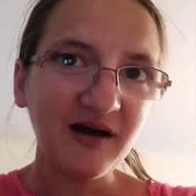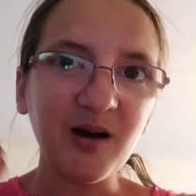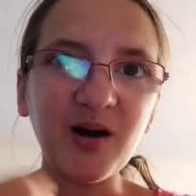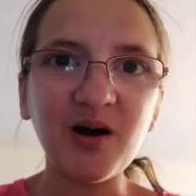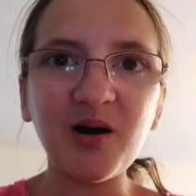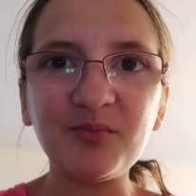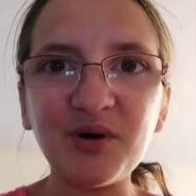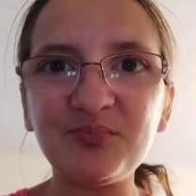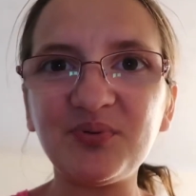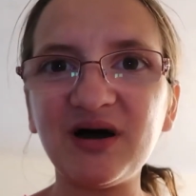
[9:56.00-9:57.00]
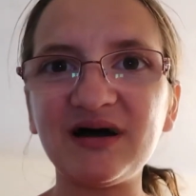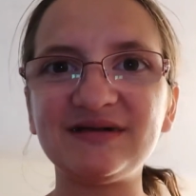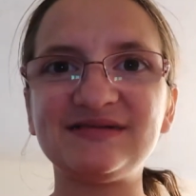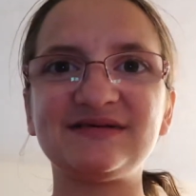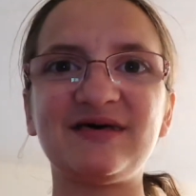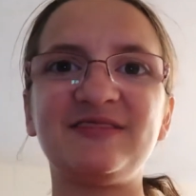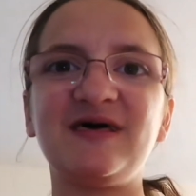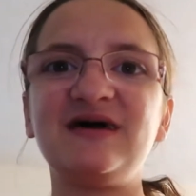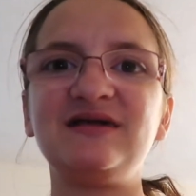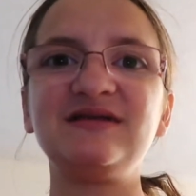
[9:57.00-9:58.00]
Um, but
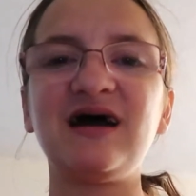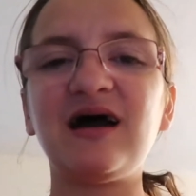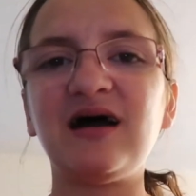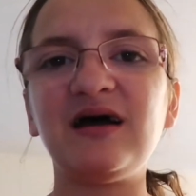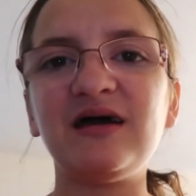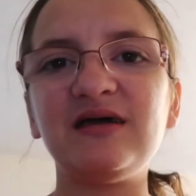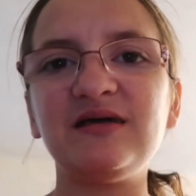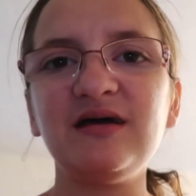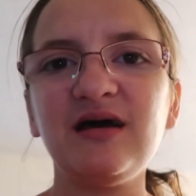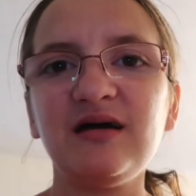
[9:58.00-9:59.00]
then I...